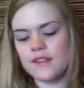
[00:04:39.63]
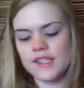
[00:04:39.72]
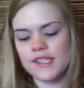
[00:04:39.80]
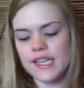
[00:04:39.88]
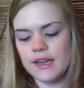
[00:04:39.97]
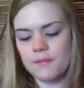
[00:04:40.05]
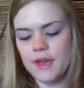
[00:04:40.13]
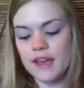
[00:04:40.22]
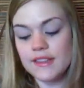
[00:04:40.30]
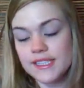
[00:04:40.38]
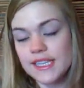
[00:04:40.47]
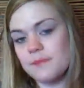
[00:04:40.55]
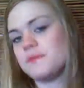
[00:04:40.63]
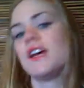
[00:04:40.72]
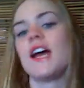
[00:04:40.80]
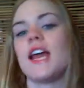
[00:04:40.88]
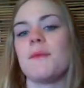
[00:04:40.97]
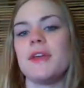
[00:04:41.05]
at the same
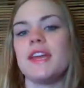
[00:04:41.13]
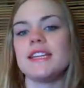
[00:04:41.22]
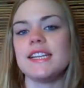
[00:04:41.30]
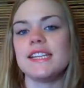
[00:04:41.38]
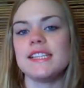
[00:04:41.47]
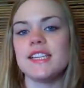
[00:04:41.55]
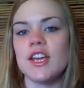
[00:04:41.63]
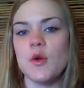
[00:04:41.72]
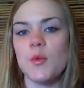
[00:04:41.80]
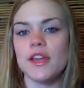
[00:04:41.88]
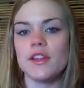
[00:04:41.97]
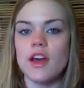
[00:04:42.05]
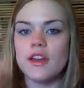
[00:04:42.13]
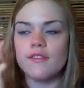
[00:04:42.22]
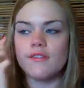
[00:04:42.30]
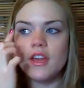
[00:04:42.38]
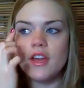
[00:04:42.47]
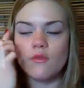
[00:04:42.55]
time, it does take away a lot
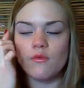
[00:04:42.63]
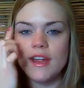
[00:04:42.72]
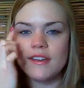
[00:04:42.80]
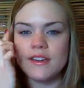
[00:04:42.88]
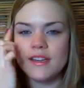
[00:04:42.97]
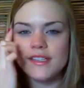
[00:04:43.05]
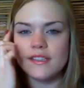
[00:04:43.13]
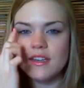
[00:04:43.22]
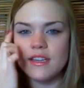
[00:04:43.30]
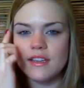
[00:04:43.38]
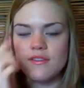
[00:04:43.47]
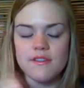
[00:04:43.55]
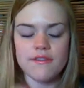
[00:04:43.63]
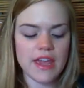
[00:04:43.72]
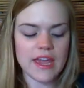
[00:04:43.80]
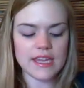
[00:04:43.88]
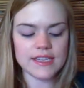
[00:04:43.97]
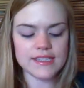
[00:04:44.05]
of the redness and any of the
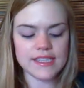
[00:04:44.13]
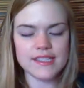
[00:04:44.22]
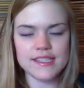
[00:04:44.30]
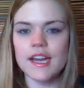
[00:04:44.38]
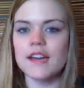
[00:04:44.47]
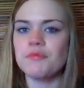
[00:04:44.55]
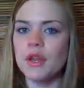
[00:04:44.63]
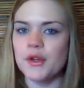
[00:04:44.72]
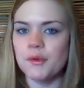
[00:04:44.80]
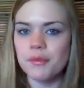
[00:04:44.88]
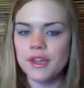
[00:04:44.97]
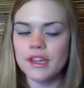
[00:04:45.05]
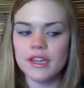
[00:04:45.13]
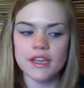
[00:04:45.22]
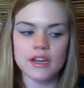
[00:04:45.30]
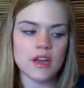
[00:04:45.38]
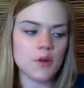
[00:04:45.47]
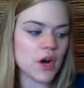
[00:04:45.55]
veins. It's not, completely
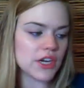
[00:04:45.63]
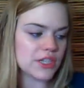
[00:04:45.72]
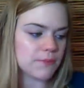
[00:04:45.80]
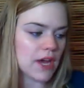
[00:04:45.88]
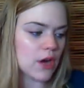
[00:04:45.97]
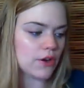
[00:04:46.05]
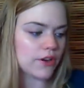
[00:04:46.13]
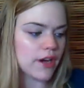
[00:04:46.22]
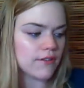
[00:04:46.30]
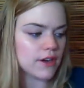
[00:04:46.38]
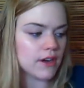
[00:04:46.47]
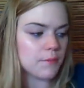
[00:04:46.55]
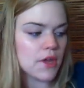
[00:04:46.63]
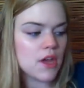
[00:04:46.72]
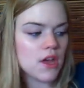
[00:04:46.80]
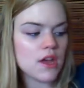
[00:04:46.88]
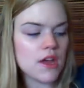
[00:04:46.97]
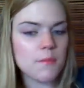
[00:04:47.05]
going to wash them out or cover them,
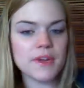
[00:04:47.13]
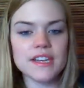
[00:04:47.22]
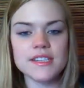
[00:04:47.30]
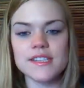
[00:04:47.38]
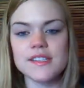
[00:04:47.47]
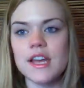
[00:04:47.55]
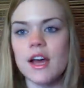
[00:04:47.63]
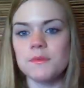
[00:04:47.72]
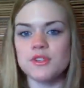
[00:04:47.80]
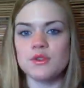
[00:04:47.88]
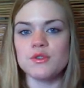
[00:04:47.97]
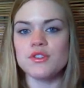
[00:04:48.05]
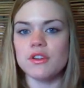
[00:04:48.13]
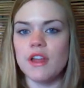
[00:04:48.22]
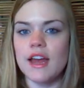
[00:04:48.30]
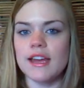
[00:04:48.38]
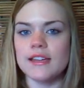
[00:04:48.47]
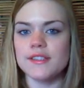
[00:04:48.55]
but it does help to
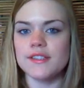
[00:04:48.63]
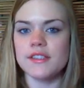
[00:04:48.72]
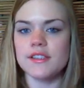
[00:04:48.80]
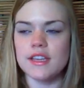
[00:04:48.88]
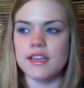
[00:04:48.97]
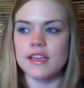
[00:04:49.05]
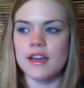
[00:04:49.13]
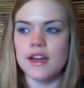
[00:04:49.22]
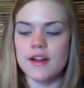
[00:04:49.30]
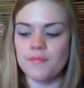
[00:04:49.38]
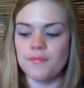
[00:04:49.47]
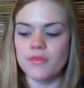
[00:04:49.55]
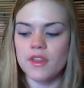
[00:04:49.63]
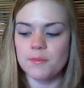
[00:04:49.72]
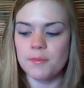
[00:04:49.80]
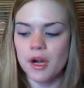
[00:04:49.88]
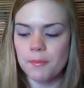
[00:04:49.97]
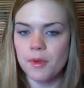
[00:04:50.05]
neutralize the
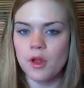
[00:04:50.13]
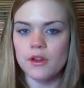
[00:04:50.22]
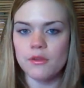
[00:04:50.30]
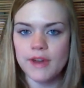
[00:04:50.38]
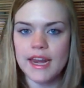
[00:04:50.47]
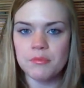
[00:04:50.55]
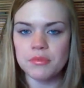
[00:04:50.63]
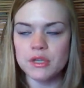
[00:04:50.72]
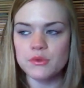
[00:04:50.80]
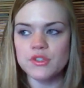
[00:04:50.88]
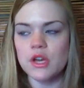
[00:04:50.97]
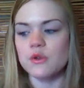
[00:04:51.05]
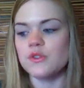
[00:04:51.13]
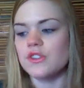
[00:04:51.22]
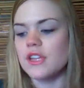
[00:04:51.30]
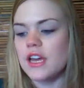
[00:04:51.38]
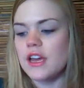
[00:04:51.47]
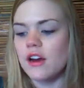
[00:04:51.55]
purple and red and blue tones
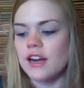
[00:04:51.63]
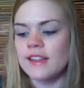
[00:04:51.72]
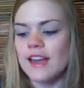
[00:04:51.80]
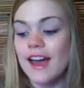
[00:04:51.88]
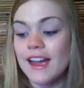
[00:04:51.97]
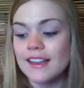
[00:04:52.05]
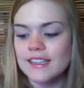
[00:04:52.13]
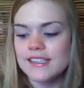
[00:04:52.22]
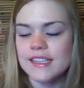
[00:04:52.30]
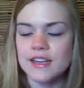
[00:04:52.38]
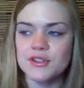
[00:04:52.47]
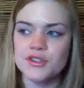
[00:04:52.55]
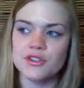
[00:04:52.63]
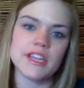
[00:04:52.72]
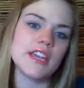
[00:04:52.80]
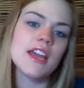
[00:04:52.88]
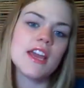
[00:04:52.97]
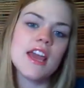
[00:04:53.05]
that are in the eyelids naturally.